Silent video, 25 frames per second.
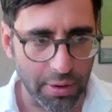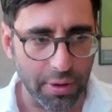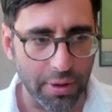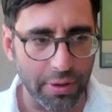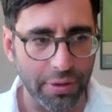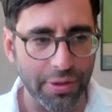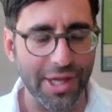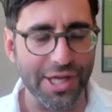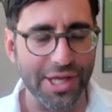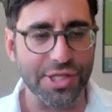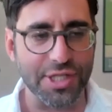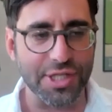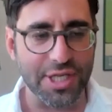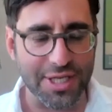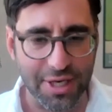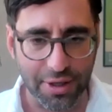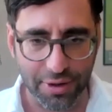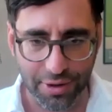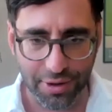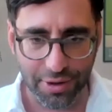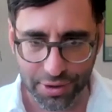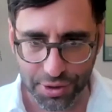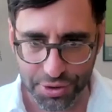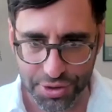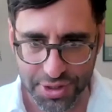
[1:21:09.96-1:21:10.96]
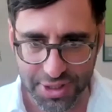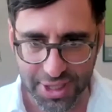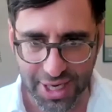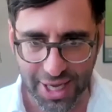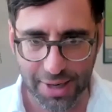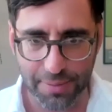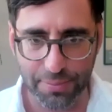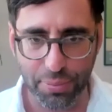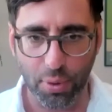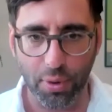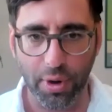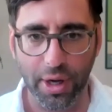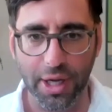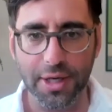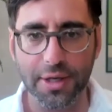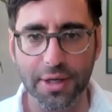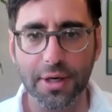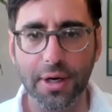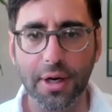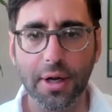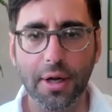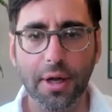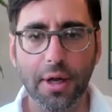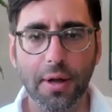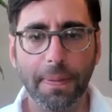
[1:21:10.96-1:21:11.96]
this satirical standpoint
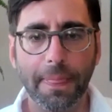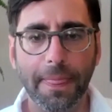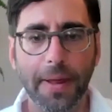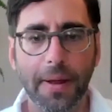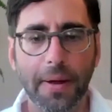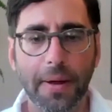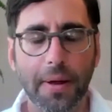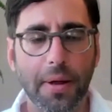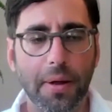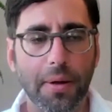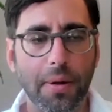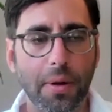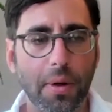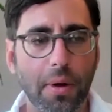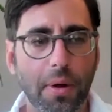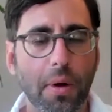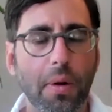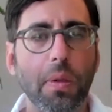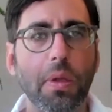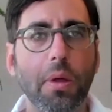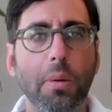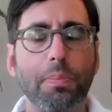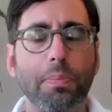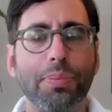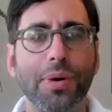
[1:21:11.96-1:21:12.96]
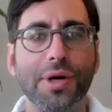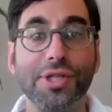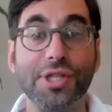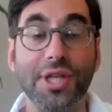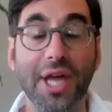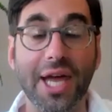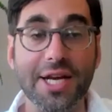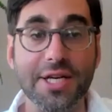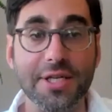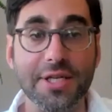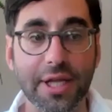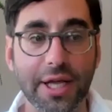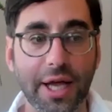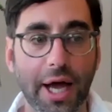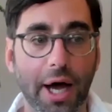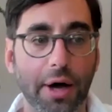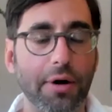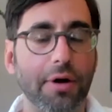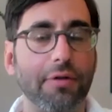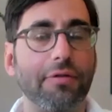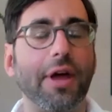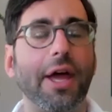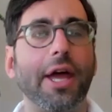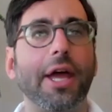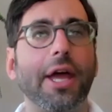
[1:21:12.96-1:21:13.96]
precisely out
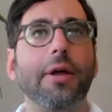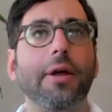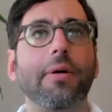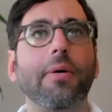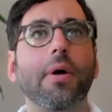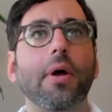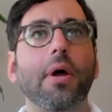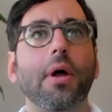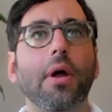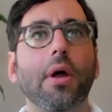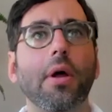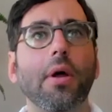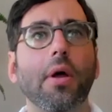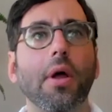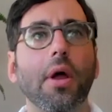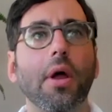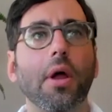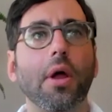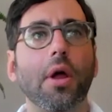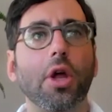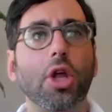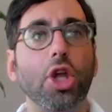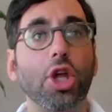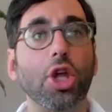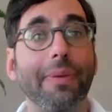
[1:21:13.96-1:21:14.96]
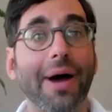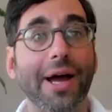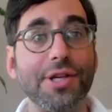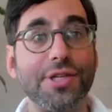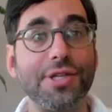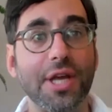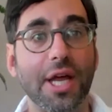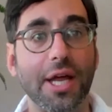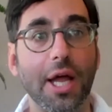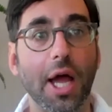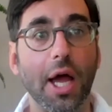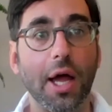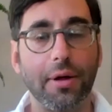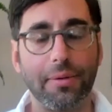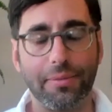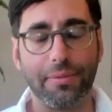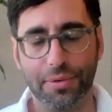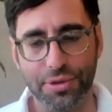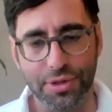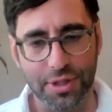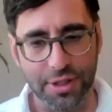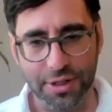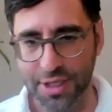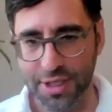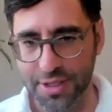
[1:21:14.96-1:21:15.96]
of a you might say
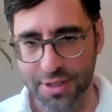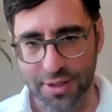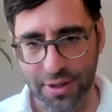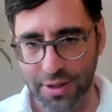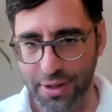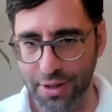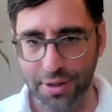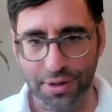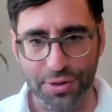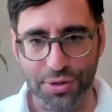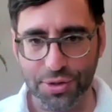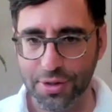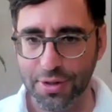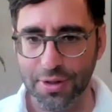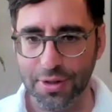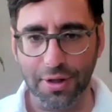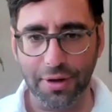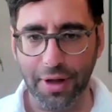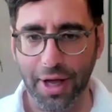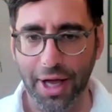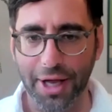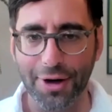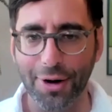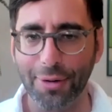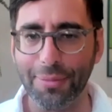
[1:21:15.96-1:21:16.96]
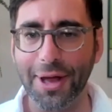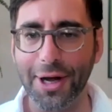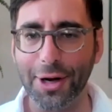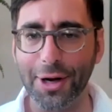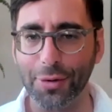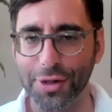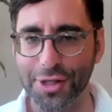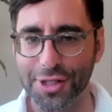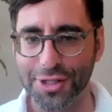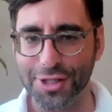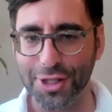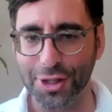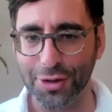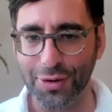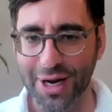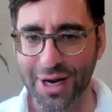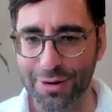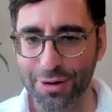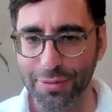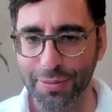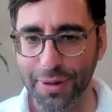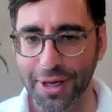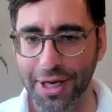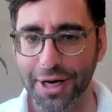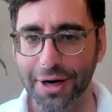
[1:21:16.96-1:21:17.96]
this I know many will disagree
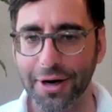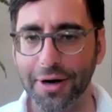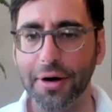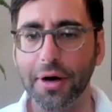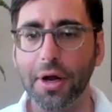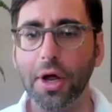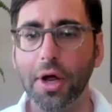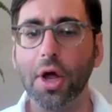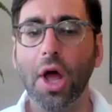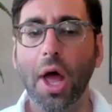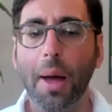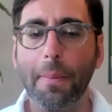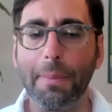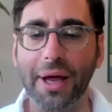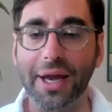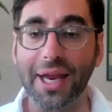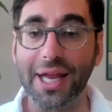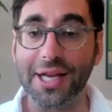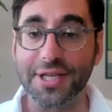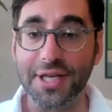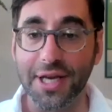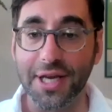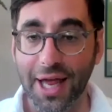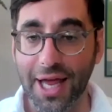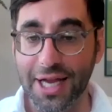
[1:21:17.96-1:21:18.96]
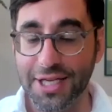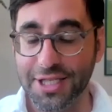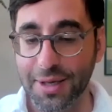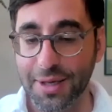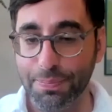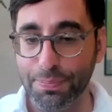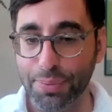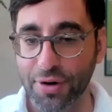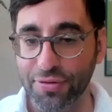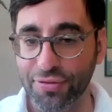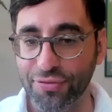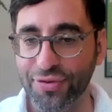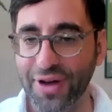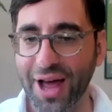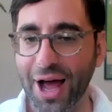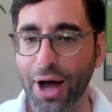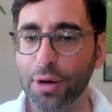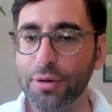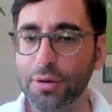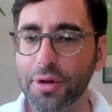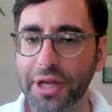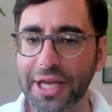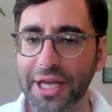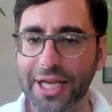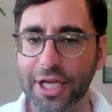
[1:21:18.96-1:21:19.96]
with me here, but it's a, it's a
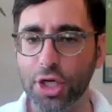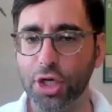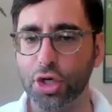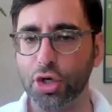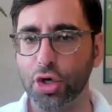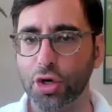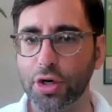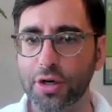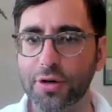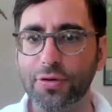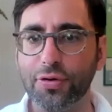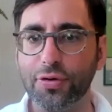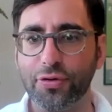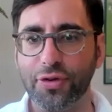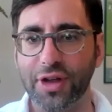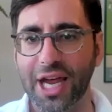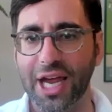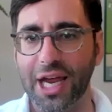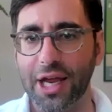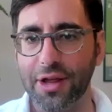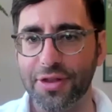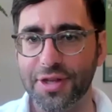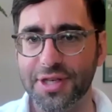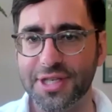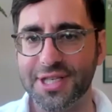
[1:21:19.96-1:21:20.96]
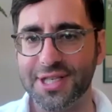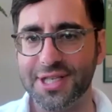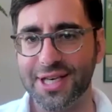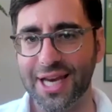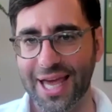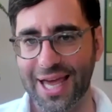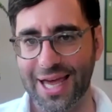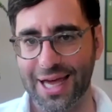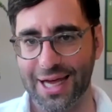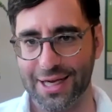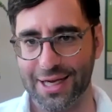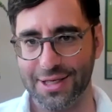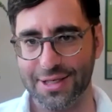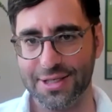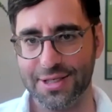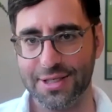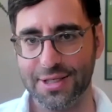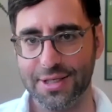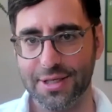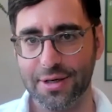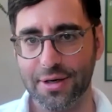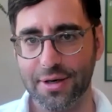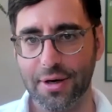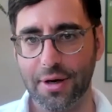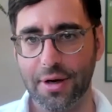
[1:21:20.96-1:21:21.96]
profoundly good faith
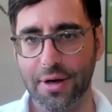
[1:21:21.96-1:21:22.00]
stance.